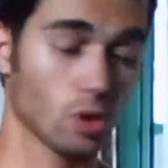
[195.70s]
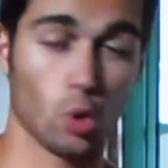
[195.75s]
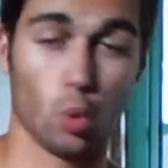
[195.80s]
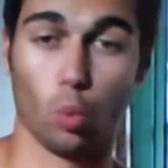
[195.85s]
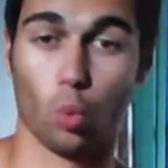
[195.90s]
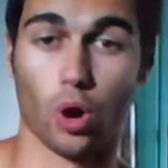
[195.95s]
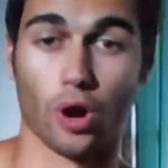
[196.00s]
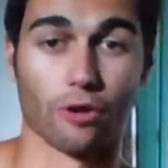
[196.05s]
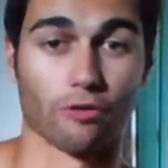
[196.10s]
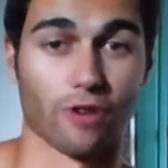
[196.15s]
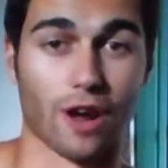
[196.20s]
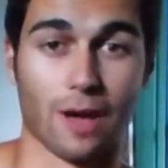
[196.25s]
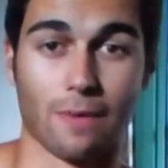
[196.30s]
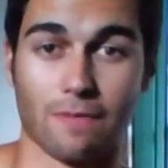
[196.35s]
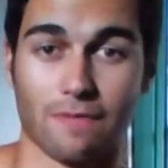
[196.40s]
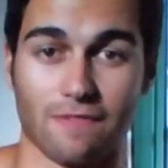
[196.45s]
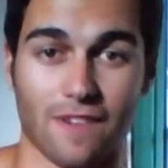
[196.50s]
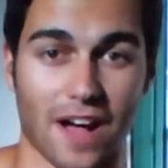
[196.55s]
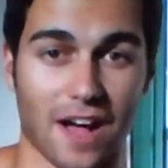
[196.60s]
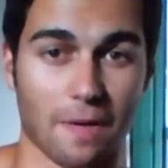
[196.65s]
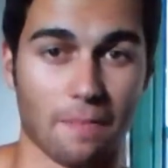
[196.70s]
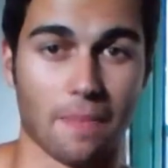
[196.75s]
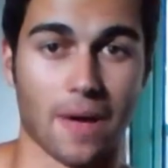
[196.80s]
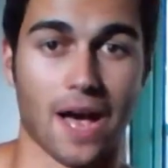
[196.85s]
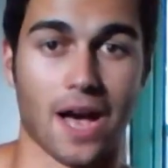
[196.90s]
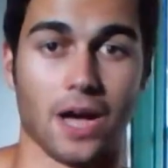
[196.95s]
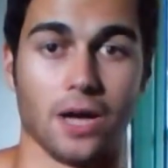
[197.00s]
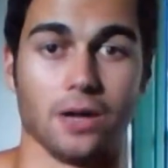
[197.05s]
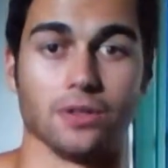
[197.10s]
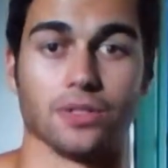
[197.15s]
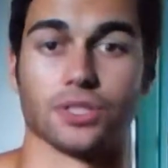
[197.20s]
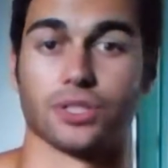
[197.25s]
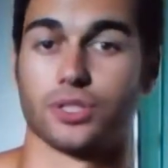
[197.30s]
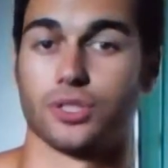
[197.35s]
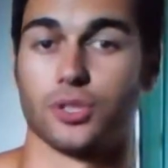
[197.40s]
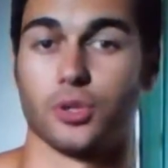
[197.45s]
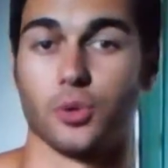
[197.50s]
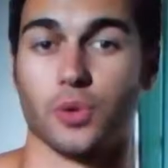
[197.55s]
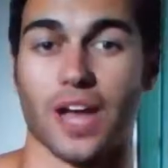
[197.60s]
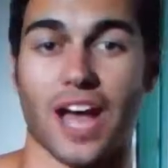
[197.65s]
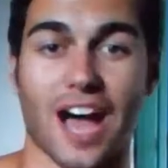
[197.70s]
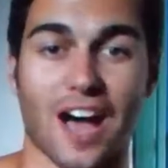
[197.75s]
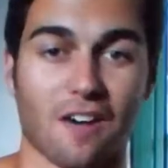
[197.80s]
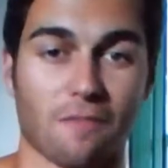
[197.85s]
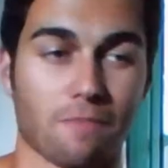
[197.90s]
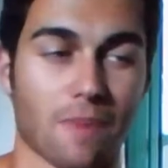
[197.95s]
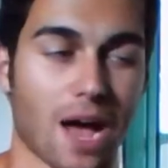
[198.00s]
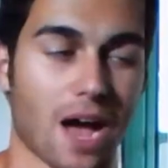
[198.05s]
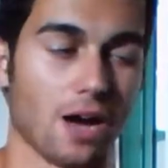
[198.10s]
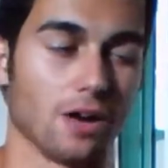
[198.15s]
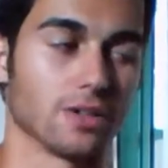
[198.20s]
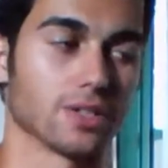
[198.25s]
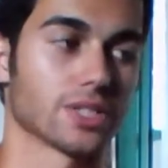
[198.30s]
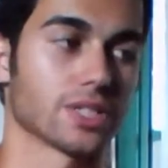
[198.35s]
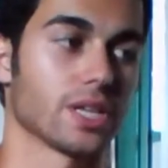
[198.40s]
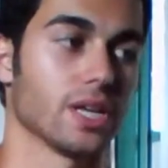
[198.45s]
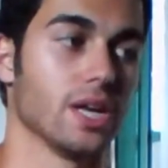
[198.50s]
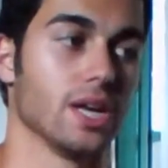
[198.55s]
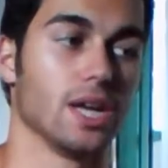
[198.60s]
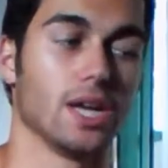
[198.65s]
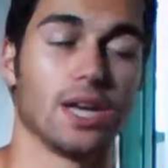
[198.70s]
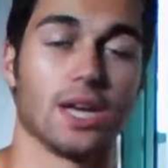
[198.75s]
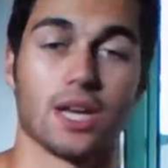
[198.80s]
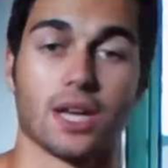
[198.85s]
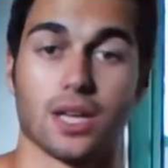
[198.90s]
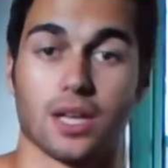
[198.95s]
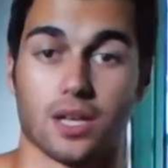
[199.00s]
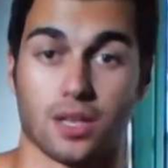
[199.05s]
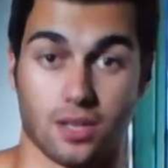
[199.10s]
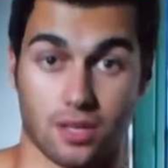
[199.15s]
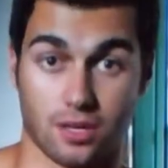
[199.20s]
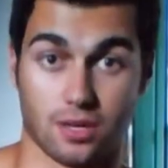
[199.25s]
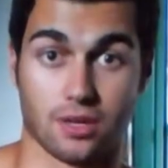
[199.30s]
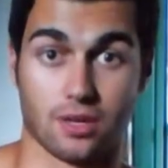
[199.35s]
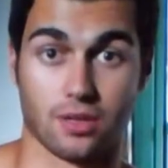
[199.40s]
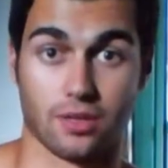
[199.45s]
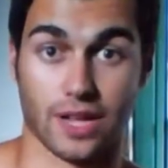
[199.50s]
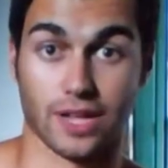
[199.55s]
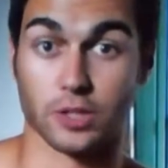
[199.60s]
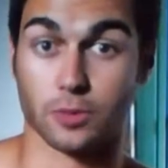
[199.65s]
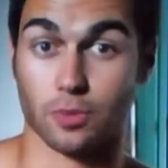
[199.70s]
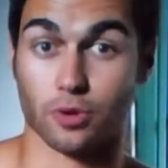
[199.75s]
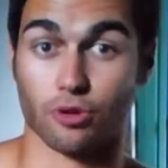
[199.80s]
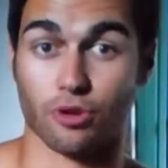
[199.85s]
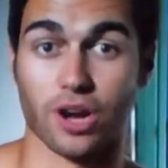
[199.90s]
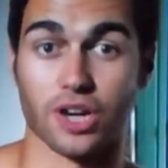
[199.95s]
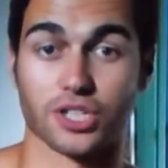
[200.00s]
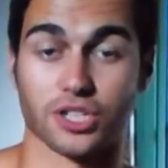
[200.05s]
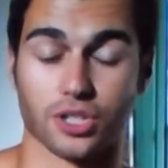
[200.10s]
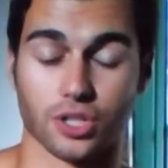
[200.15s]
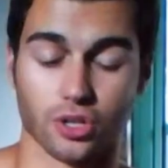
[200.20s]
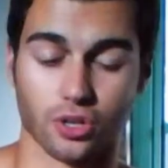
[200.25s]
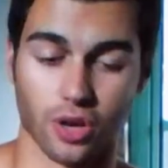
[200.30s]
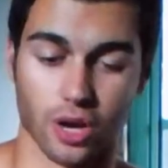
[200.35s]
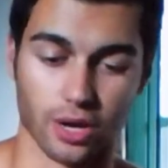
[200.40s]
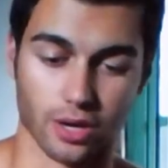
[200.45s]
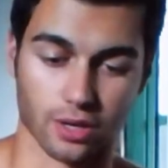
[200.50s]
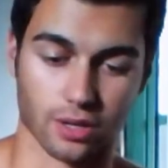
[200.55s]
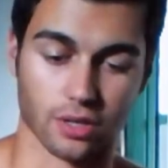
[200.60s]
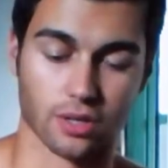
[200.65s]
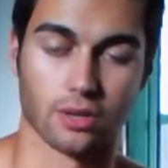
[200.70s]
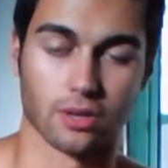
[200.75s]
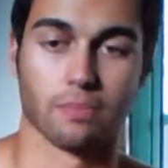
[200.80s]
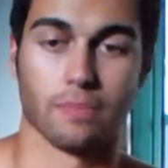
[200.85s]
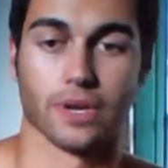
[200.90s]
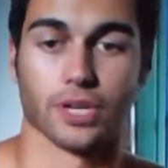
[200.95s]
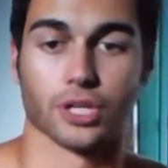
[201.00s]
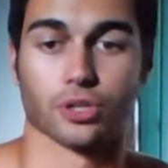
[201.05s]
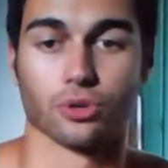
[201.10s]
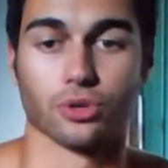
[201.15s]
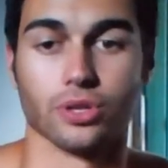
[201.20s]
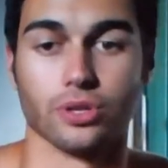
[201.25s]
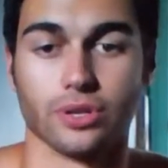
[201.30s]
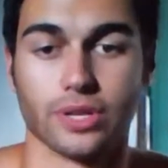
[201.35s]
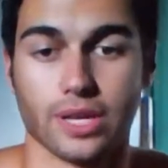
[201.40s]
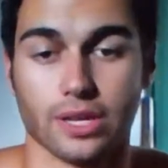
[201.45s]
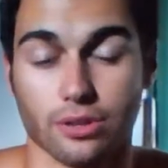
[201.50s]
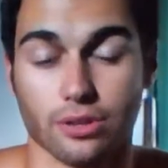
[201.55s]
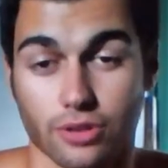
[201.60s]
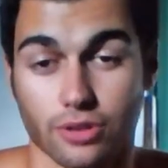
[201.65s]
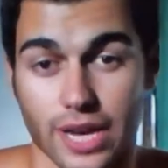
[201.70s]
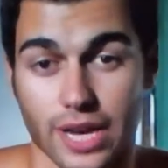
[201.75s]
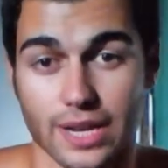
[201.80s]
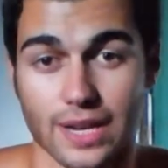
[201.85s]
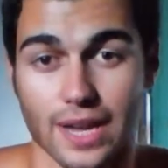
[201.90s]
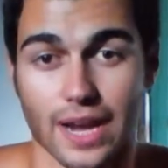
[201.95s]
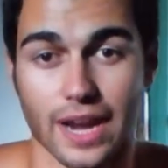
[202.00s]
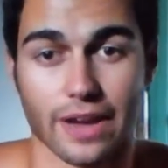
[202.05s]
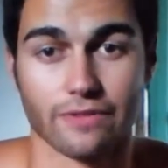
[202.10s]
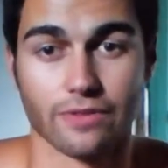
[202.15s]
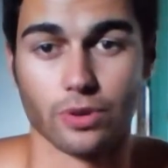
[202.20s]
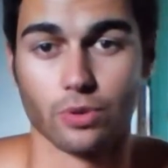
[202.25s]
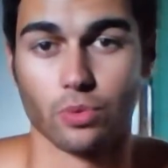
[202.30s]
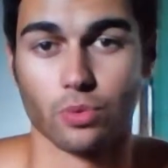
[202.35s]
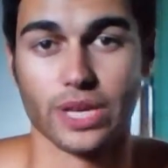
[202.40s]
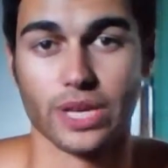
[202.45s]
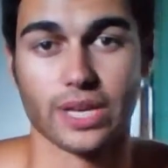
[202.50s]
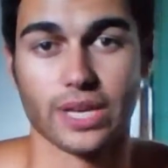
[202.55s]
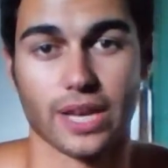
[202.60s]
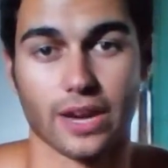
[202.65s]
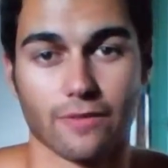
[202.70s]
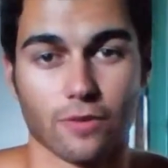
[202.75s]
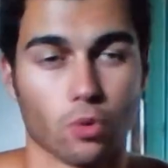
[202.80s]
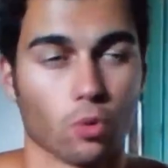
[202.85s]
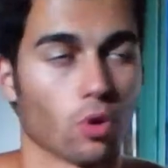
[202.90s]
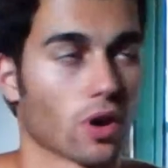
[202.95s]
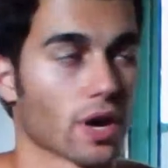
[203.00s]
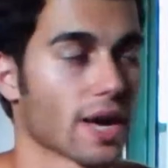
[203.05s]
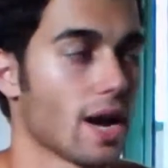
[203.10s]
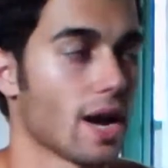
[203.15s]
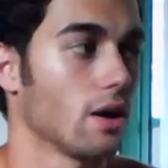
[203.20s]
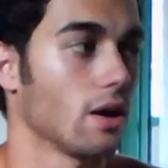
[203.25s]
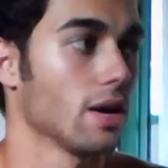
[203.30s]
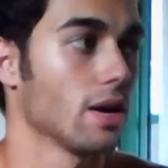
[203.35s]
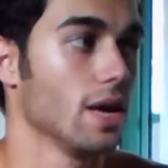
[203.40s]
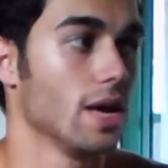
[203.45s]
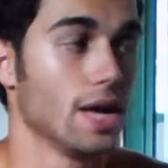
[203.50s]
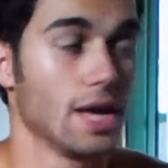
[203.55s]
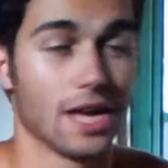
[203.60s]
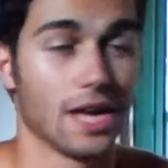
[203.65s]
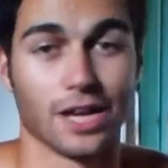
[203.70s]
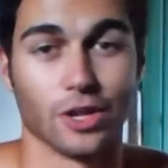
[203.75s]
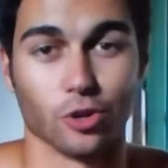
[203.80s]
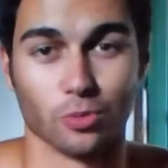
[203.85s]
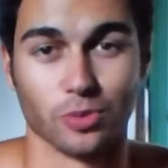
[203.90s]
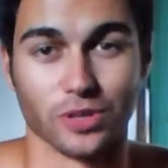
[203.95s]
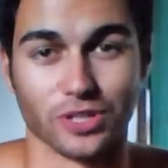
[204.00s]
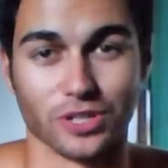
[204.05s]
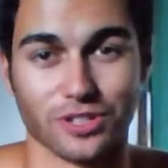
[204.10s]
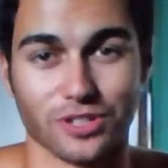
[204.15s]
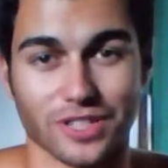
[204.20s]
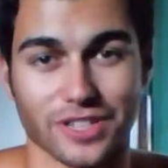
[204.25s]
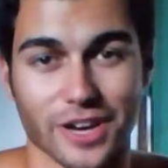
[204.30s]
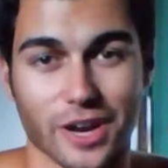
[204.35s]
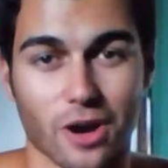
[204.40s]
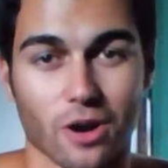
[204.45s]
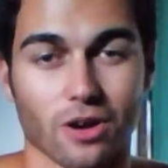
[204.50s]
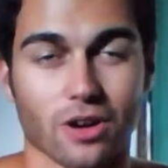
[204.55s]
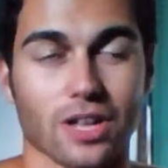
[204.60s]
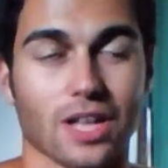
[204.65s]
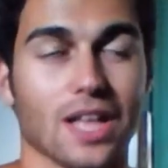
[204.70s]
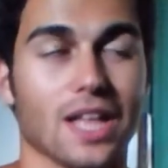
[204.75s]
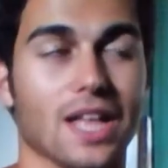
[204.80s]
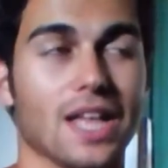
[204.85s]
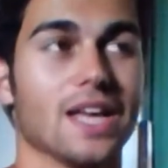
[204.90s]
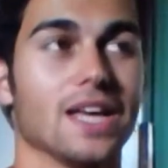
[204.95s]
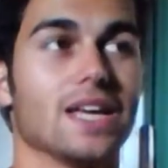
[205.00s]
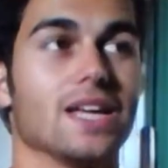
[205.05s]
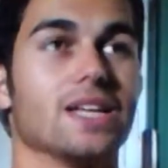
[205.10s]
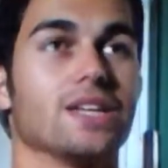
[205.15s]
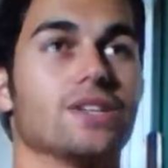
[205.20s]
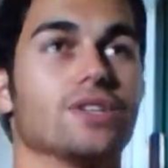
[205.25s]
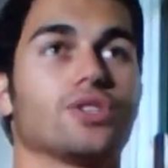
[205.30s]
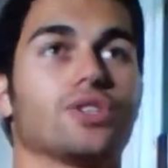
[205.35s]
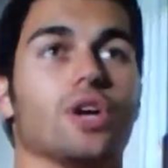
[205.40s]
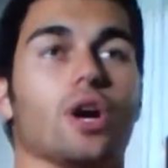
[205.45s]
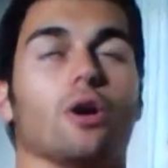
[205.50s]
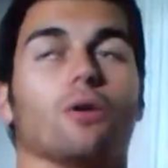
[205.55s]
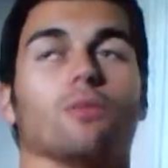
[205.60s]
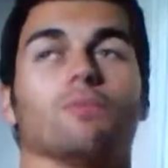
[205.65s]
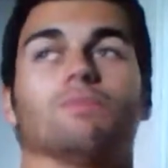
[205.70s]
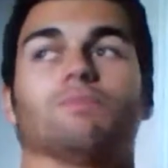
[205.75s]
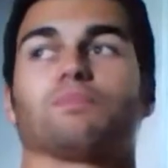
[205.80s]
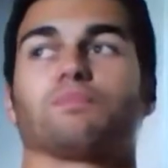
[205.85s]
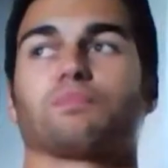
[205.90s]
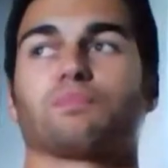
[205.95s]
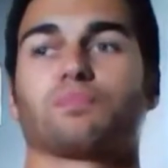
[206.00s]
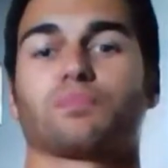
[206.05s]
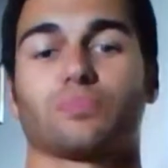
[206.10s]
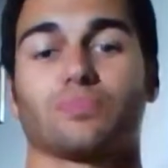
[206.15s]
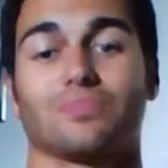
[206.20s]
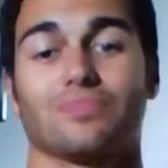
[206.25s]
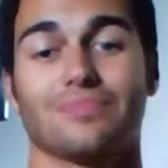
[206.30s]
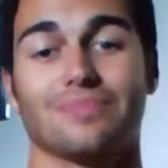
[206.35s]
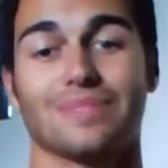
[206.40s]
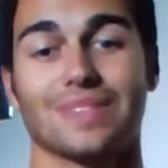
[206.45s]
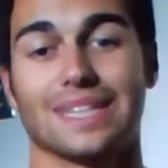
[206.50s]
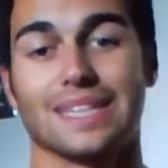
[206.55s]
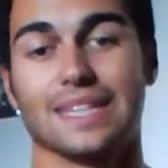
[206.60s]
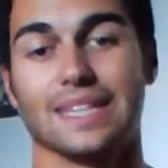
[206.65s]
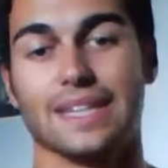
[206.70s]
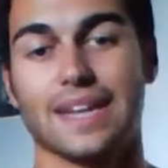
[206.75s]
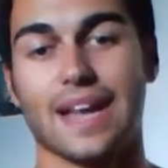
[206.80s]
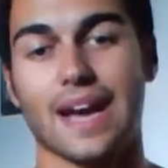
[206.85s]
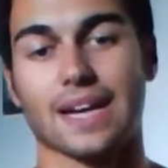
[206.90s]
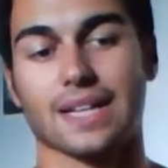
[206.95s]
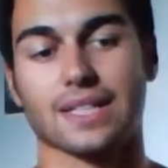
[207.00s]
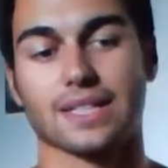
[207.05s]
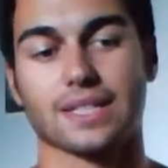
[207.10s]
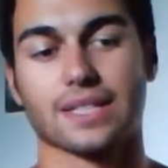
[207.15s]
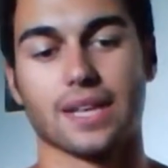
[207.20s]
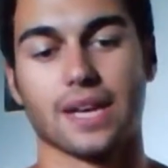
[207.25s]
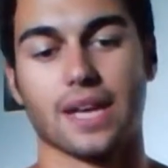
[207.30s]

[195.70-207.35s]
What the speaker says: 1 rep, 5 pounds, 2.5 pounds, that's progression. You gotta make sure you're getting that every week, every workout, and you'll be good to go. So next,